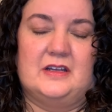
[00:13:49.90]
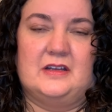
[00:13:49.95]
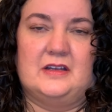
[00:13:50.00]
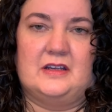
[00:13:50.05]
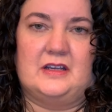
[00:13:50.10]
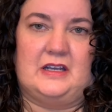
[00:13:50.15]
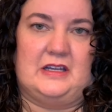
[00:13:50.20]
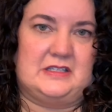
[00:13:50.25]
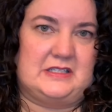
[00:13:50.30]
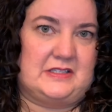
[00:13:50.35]

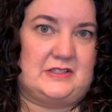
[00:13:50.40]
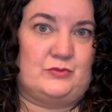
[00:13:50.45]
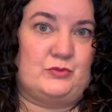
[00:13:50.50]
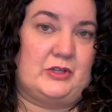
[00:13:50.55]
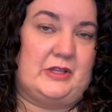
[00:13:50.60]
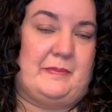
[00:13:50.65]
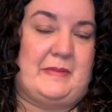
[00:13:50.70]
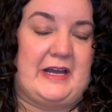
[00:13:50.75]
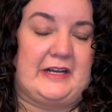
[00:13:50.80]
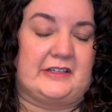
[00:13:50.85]
it doesn't
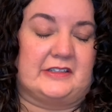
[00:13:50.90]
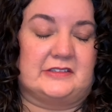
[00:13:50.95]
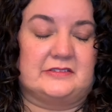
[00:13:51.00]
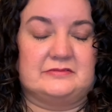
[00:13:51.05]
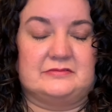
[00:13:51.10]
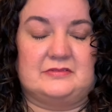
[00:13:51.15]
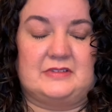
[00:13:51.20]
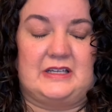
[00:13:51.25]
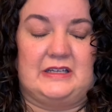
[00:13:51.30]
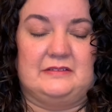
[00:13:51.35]
really matter
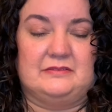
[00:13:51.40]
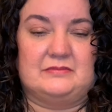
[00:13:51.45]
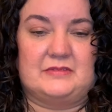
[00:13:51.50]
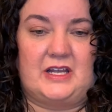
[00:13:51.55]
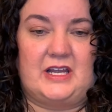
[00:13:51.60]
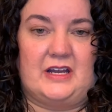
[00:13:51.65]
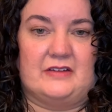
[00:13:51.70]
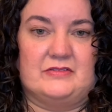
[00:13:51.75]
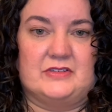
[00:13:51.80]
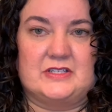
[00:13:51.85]
that I
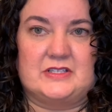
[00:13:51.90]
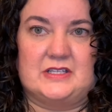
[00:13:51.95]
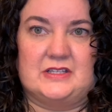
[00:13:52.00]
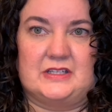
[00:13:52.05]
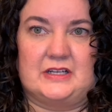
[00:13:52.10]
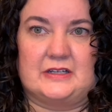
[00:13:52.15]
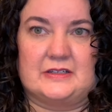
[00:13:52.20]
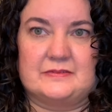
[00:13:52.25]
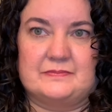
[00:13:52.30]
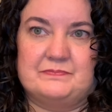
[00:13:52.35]
have this in
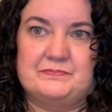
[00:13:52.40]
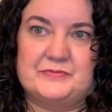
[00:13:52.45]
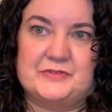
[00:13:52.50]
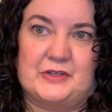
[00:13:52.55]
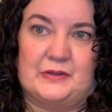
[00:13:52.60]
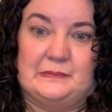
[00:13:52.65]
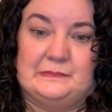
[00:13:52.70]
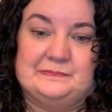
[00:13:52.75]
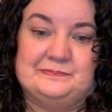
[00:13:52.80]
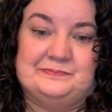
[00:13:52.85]
there, so